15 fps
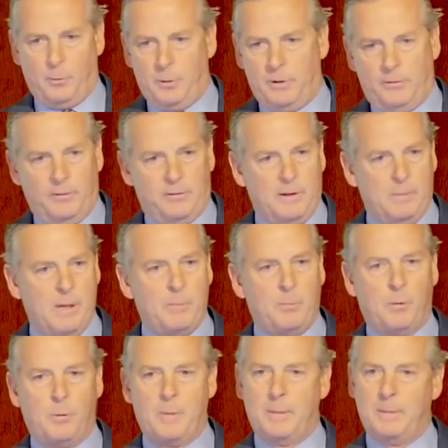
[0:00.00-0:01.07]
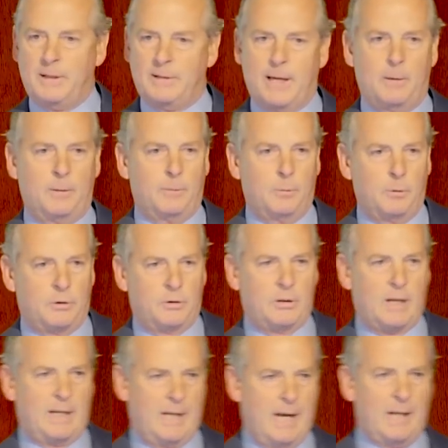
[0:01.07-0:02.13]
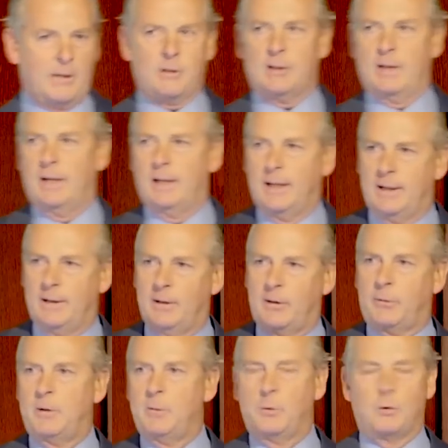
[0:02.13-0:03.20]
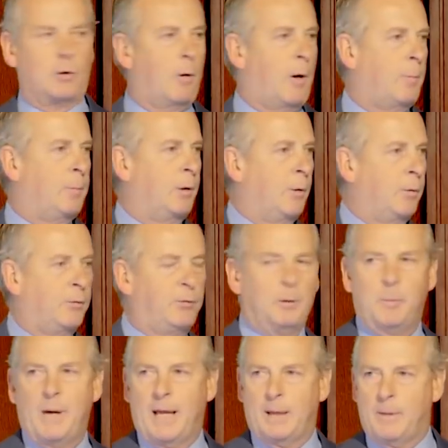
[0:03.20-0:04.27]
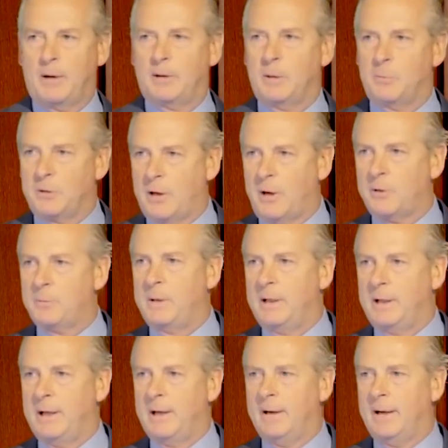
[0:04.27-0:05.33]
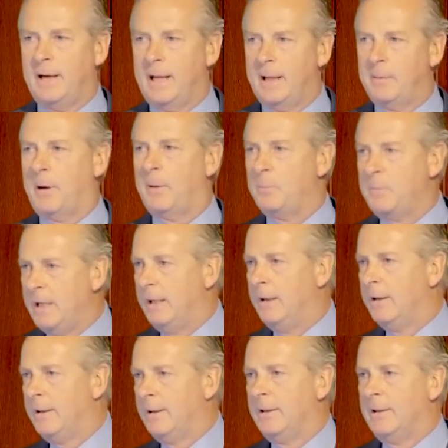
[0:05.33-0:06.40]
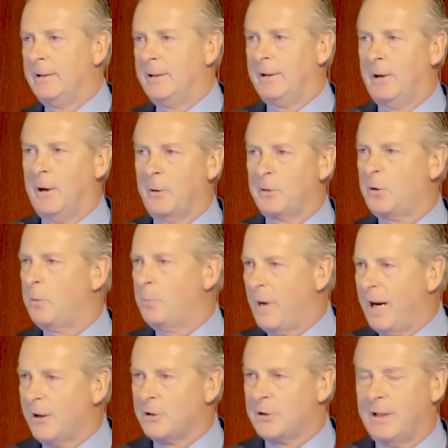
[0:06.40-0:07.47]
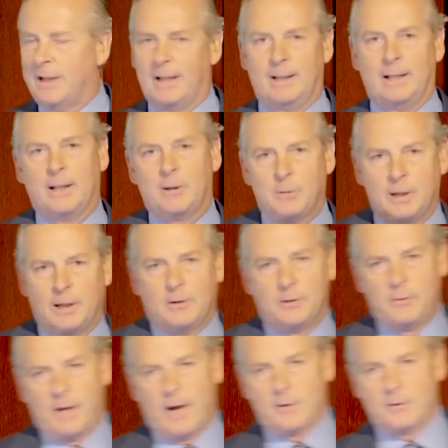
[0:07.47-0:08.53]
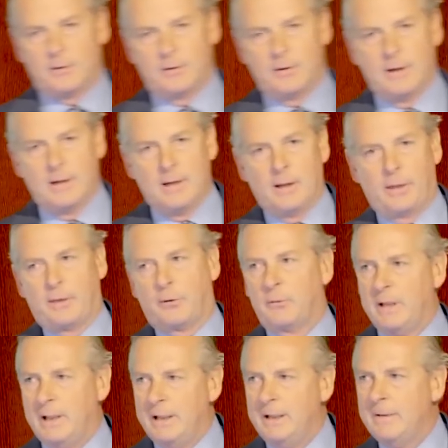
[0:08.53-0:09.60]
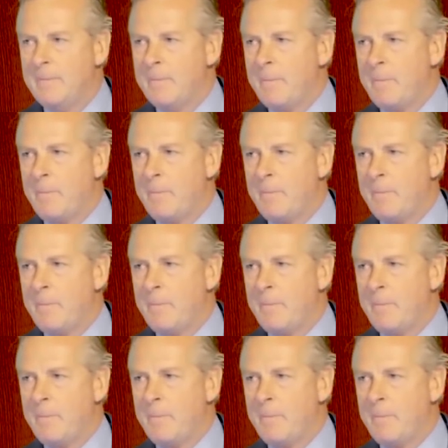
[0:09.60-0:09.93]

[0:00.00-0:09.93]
40, 50 people, maybe 10 would say yes, and then 3 would show up, and they all feel bad about themselves being there and about me. You know, it was all embarrassing. And literally in 2003,